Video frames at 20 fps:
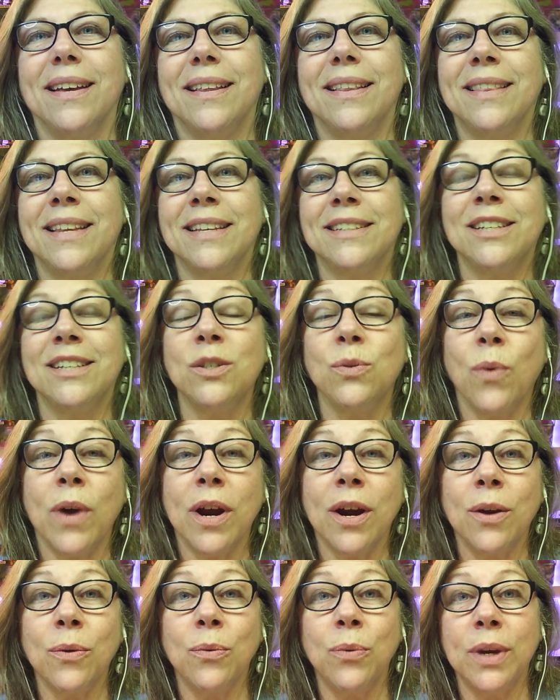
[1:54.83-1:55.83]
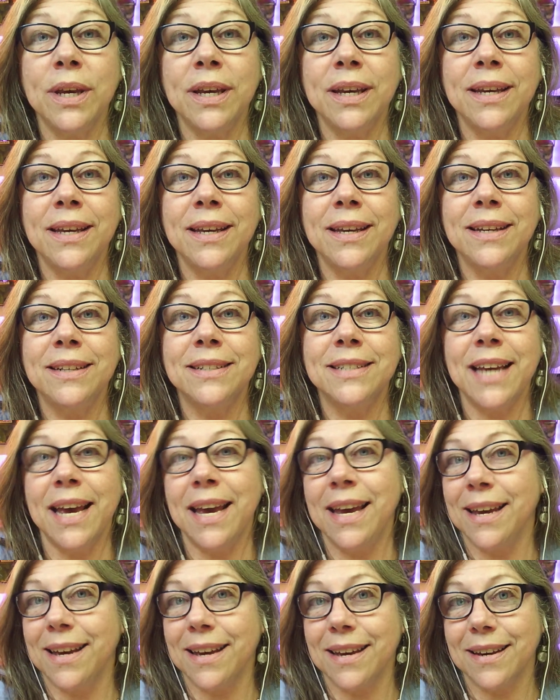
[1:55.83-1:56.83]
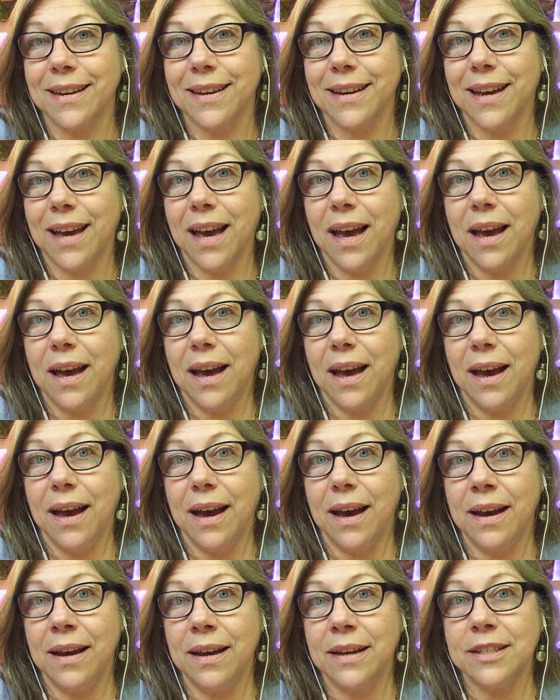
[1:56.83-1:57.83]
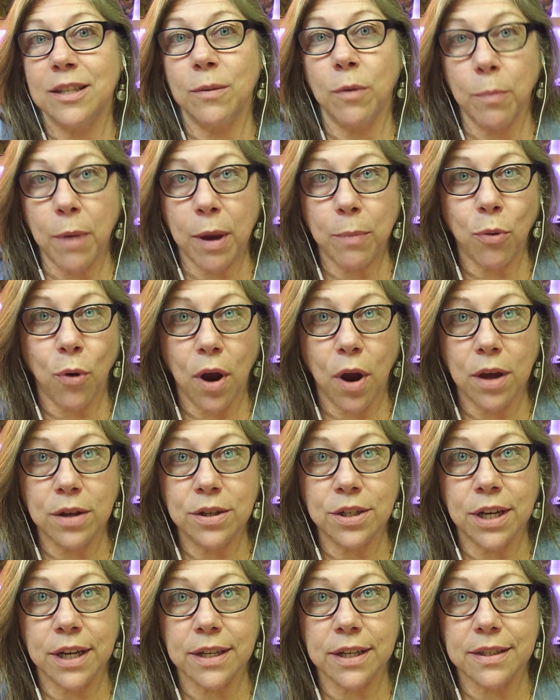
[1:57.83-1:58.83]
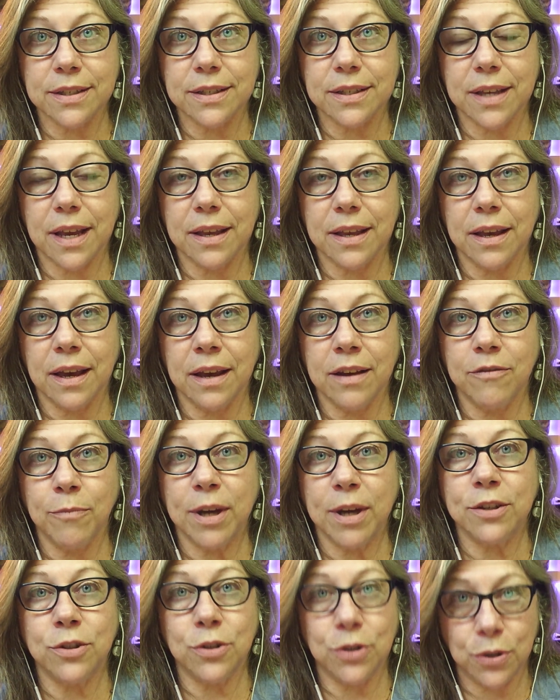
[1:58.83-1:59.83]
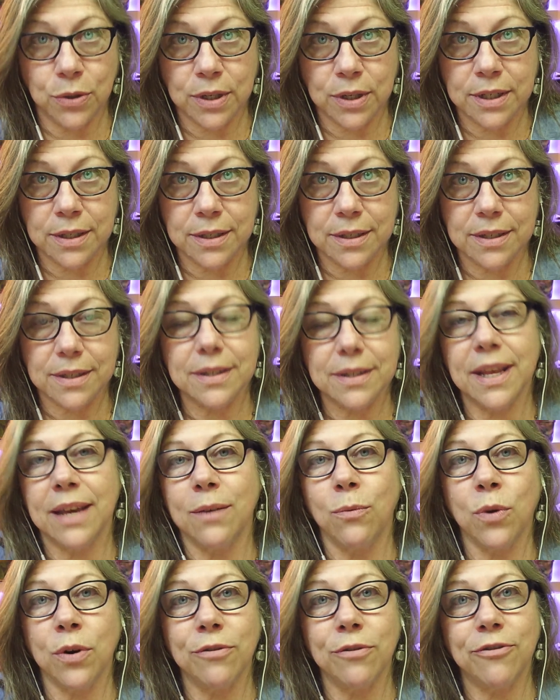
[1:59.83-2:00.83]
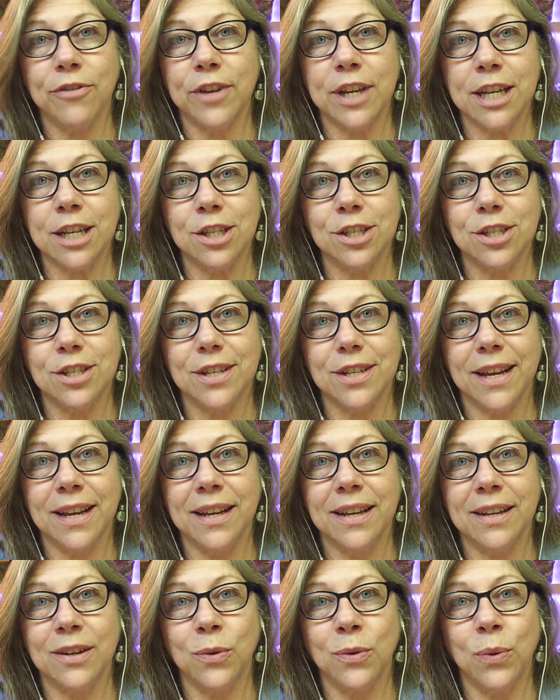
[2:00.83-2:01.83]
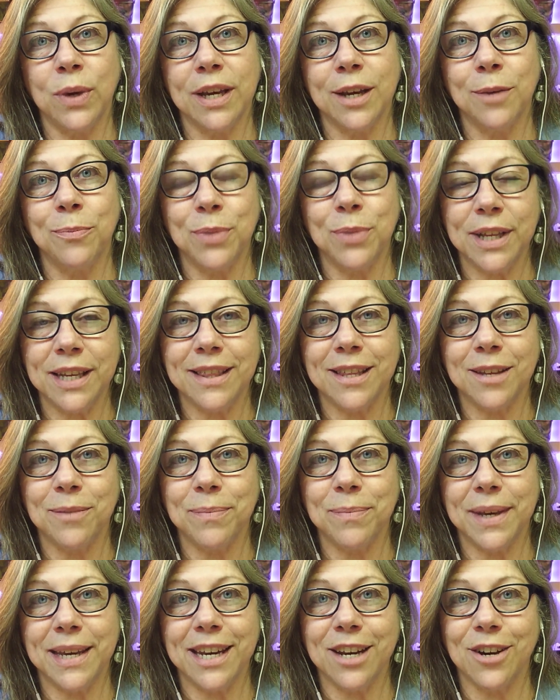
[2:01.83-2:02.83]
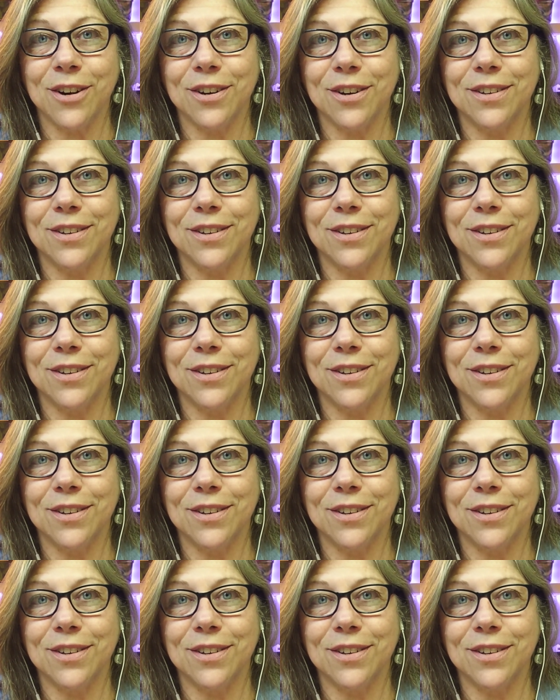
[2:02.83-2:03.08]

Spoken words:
This is where we take some of my projects of my students that weren't finished, and we complete them here